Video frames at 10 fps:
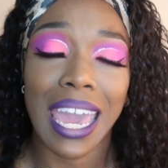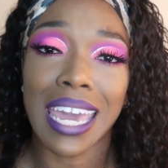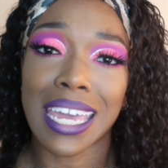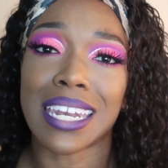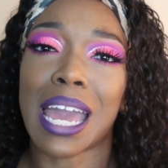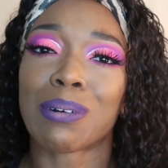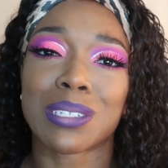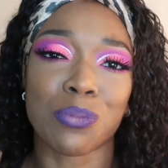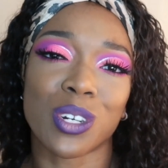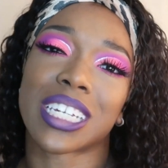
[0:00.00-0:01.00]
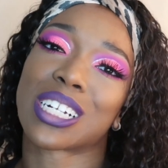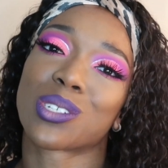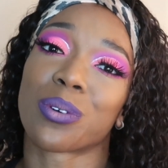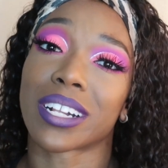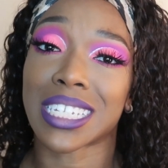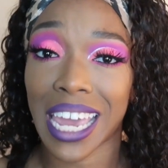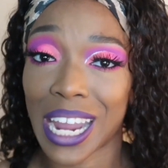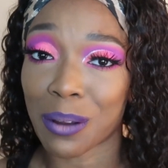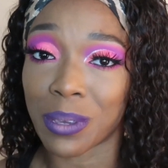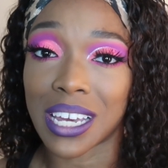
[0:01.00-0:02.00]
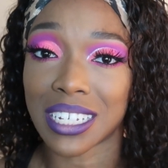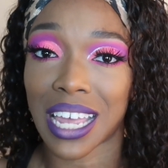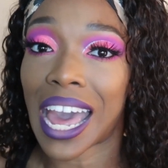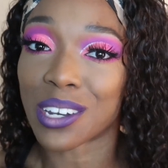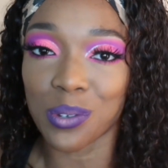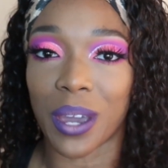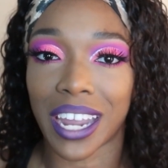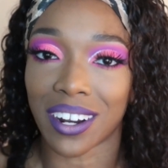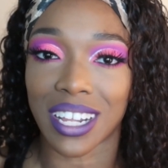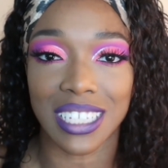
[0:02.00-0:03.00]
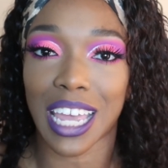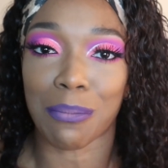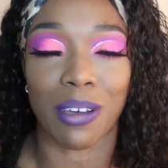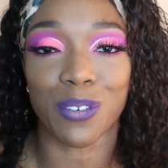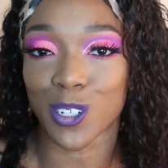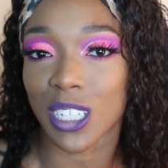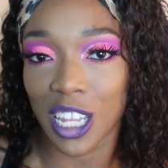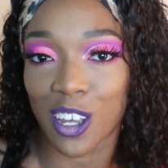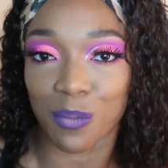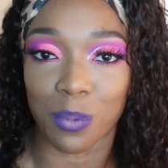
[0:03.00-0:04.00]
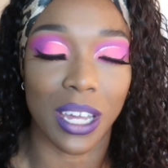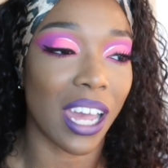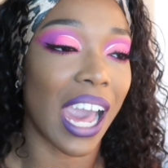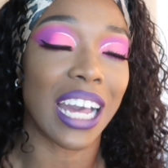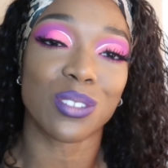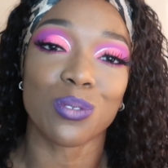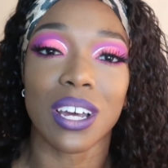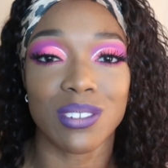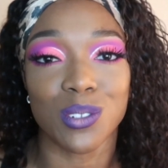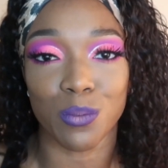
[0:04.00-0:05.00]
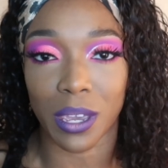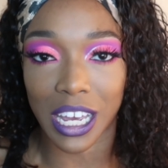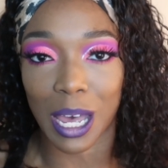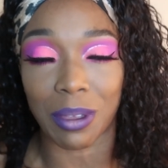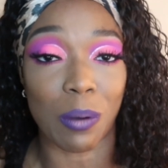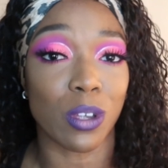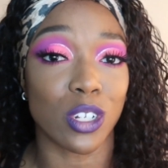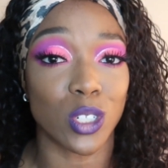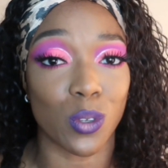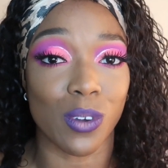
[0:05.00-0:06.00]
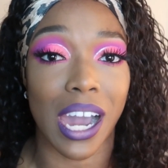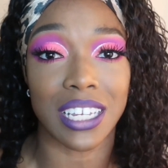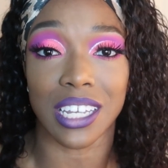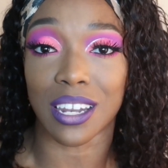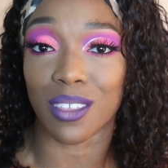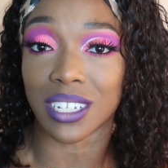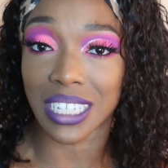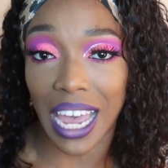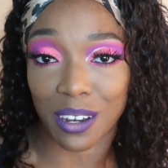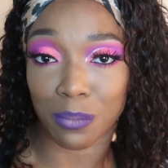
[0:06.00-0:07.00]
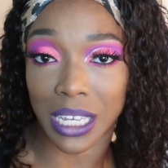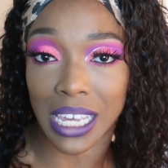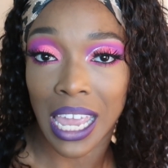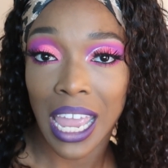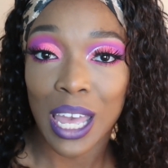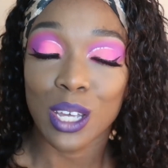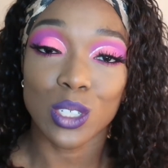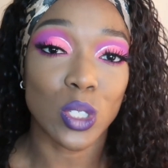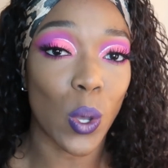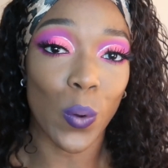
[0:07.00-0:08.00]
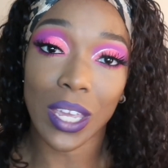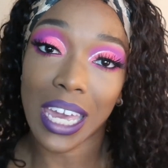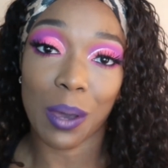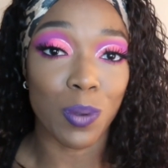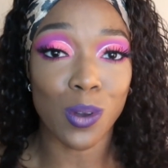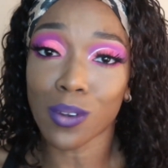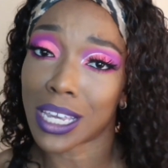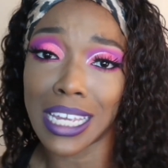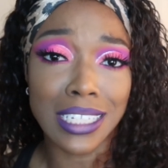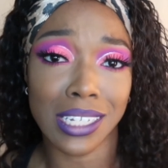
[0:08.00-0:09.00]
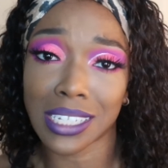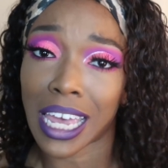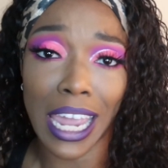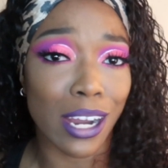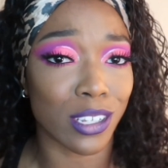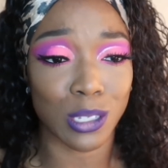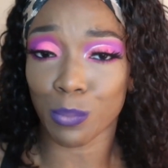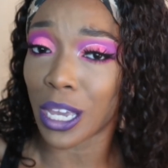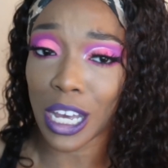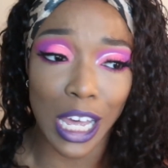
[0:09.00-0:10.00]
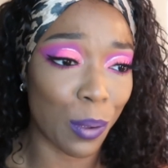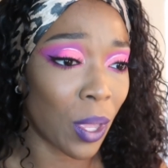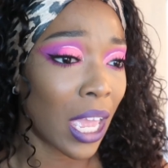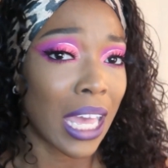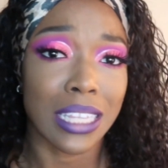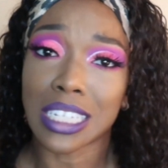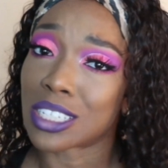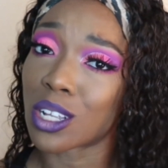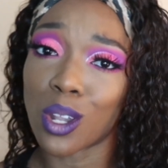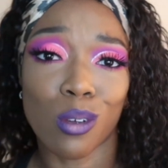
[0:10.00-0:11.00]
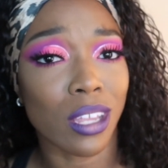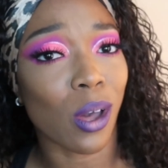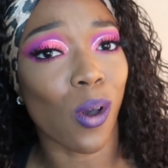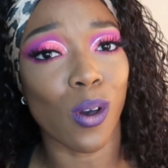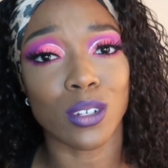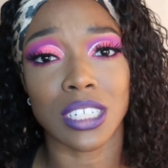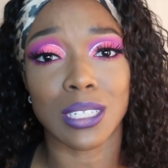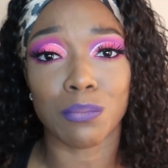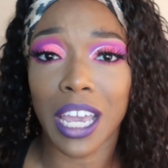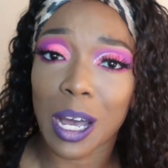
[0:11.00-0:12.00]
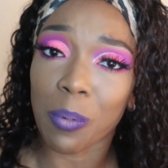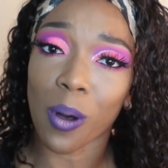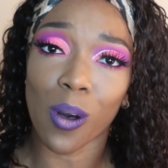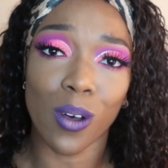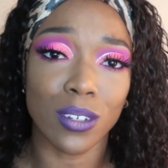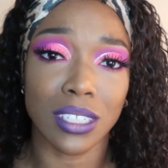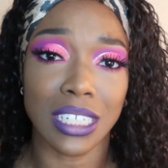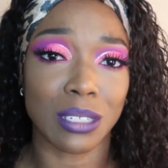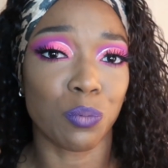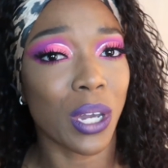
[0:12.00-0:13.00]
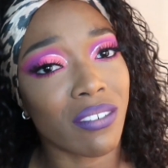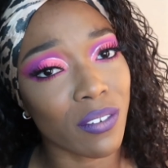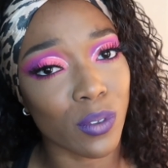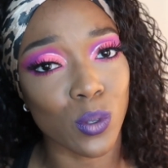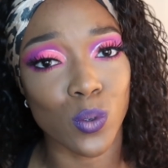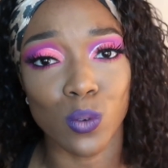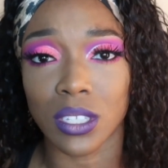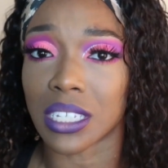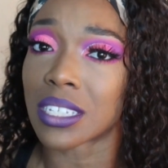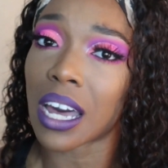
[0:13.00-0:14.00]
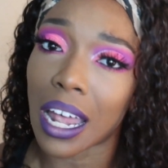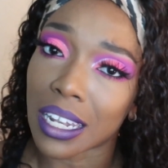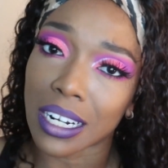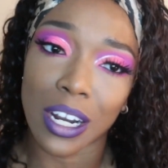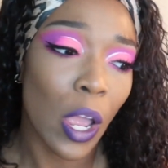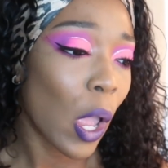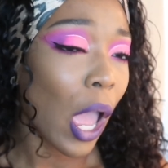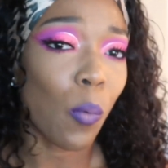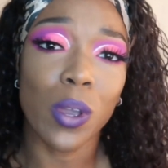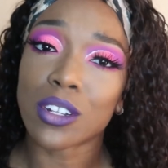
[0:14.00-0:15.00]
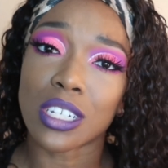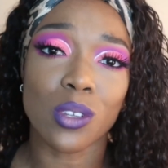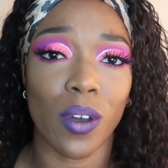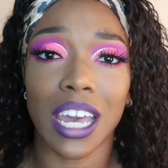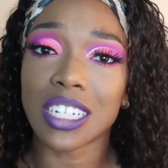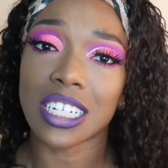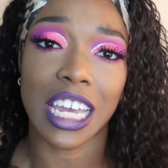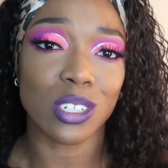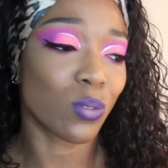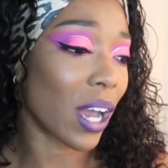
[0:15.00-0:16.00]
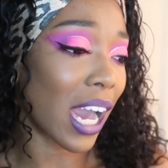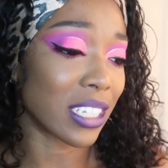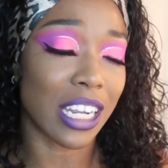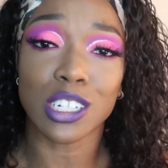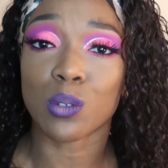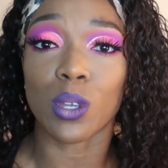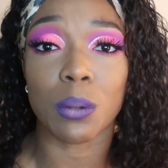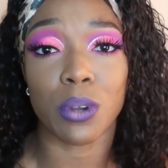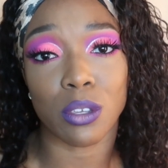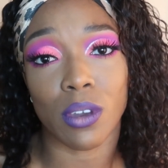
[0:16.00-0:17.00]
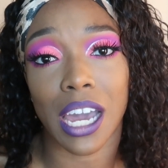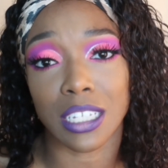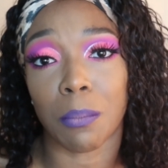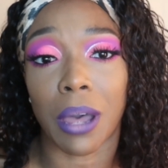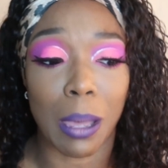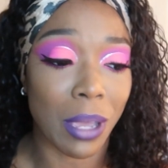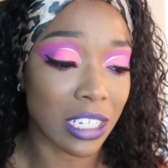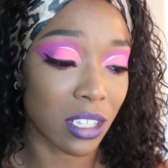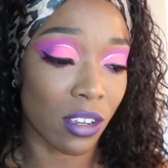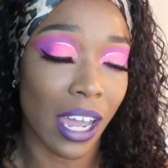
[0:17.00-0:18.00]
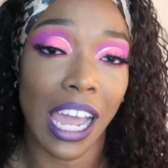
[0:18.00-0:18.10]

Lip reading: And now it's more geared towards hair because I do hair. That's like my first love, but I do love to do makeup, and I wanted to show you guys another side of me. So yeah, we're gonna get into this hair, this makeup, these clothing hauls, these makeup hauls, these wig reviews, this color. We're just gonna educate you guys, and I just wanted to bring you guys a bomb ass look.